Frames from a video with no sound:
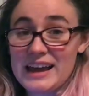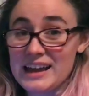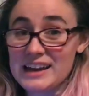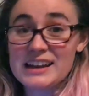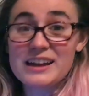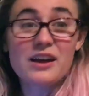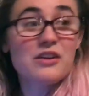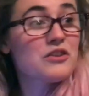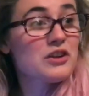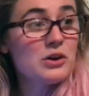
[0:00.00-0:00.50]

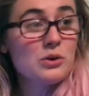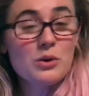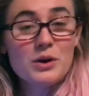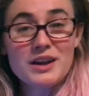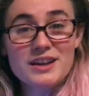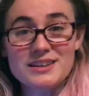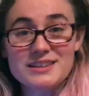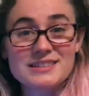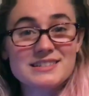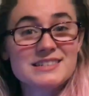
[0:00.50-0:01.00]
any other
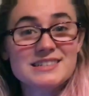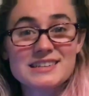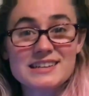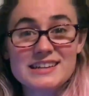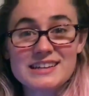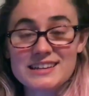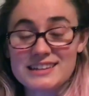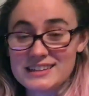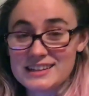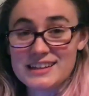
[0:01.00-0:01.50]
quiz,
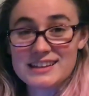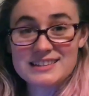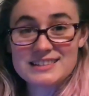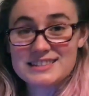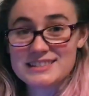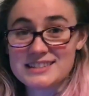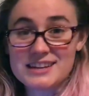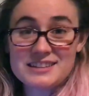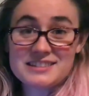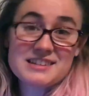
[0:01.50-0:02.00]

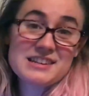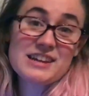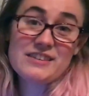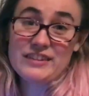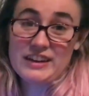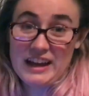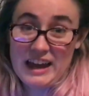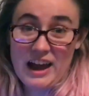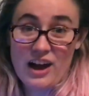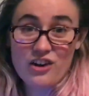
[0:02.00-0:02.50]
it doesn't
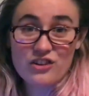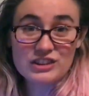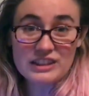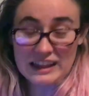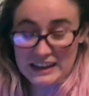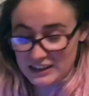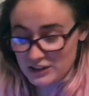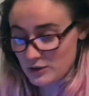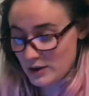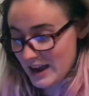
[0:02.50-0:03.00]
even count.
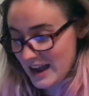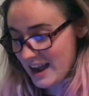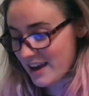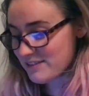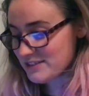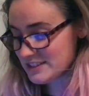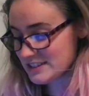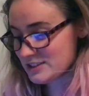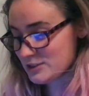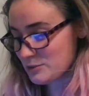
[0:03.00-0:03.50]
Like, you
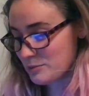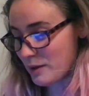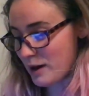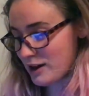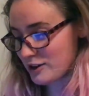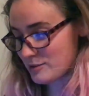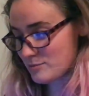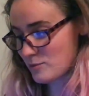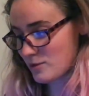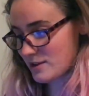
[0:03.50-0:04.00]
have to do
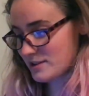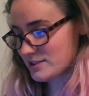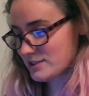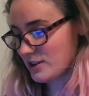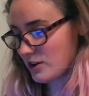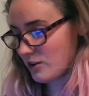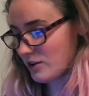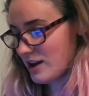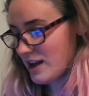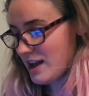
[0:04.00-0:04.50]
Pottermore.
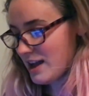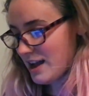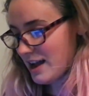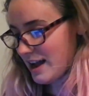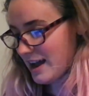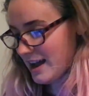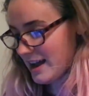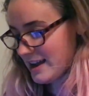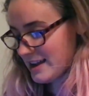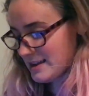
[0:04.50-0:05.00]
So
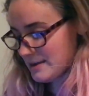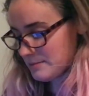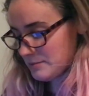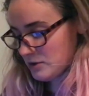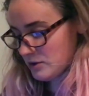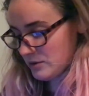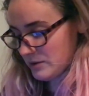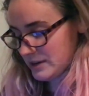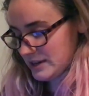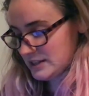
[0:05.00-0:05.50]
I
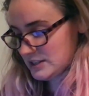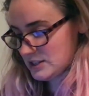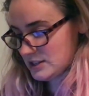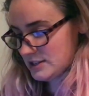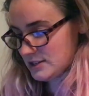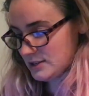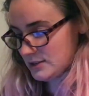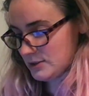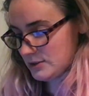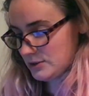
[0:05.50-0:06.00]
am going
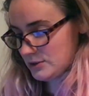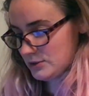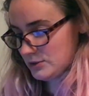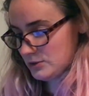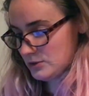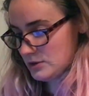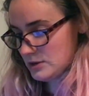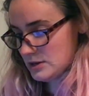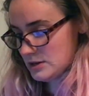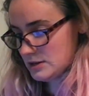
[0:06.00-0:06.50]

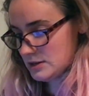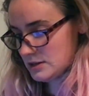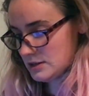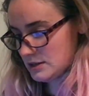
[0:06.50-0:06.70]
to